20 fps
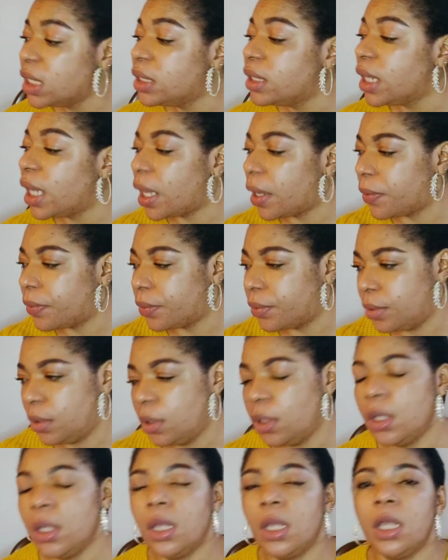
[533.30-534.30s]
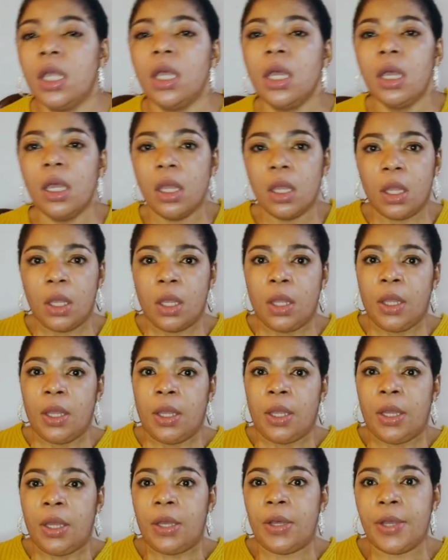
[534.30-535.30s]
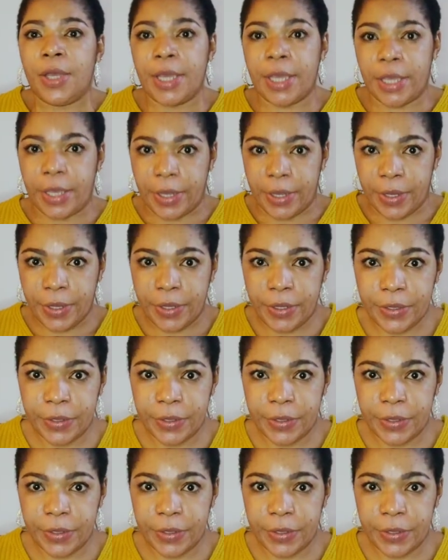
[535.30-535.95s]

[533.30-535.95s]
now okay